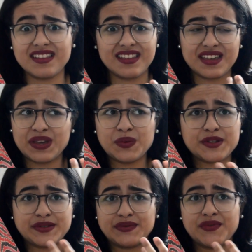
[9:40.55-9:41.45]
He
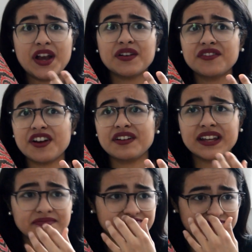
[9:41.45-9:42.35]
was
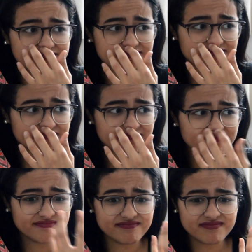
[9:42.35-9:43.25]
very
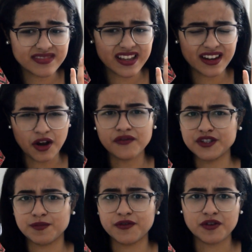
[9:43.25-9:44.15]

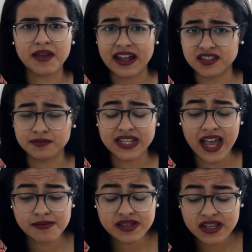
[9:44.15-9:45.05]
uncomfortable for me at some
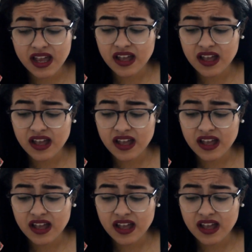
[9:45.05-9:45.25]
times.